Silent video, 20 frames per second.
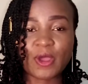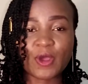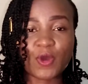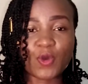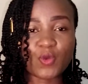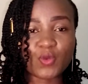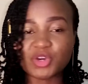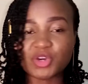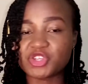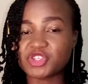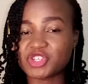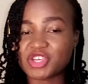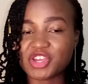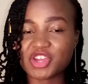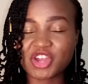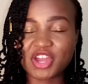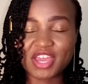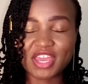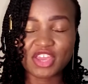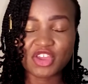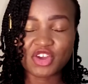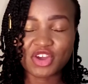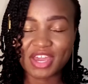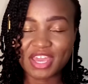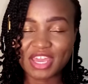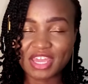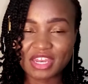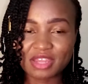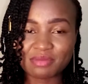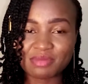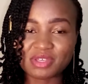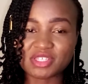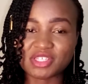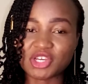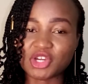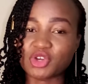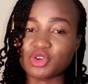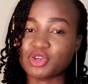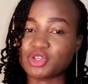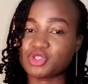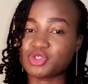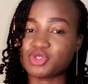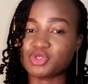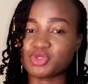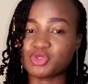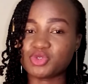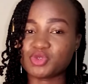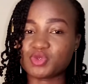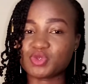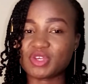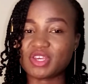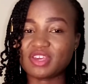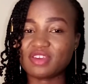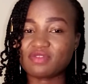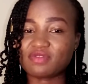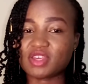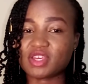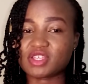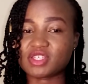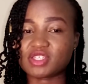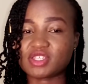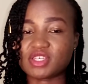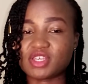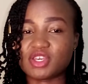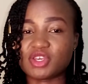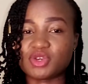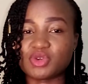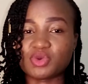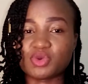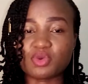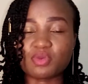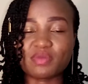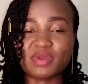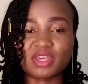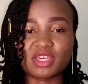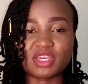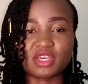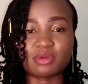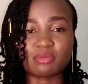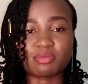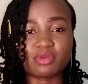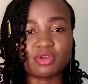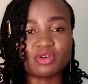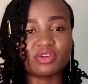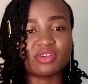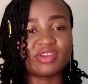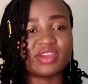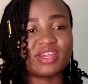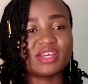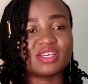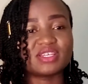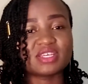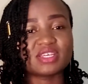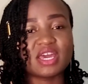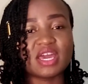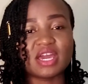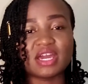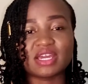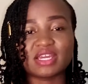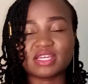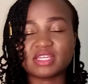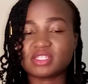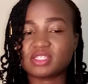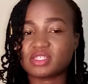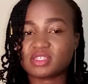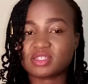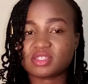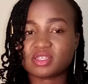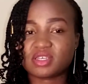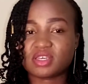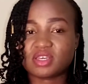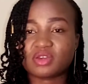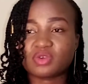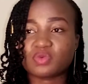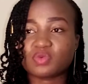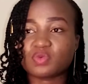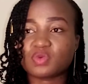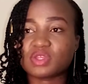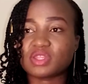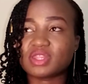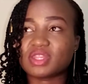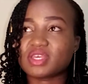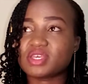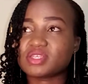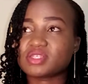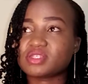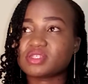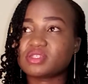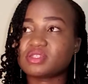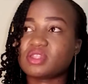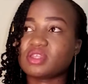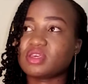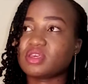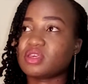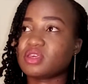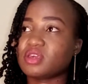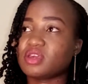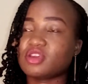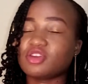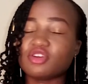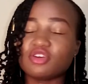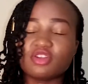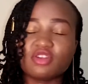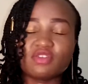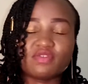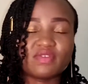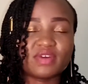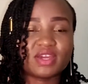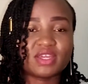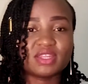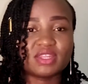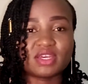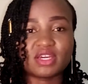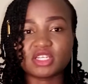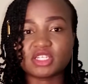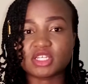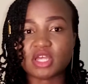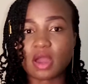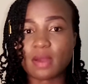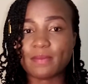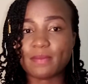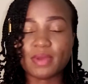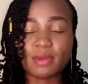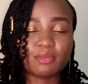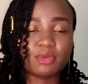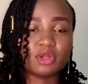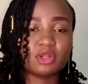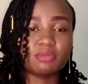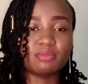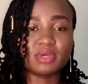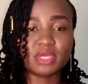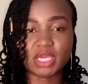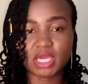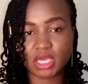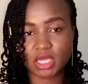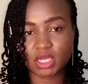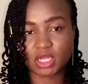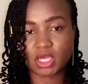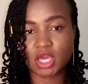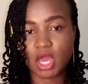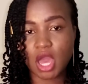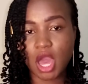what your enemies are going to do if they see you making progress, etc. With this thinking, you'll find that people begin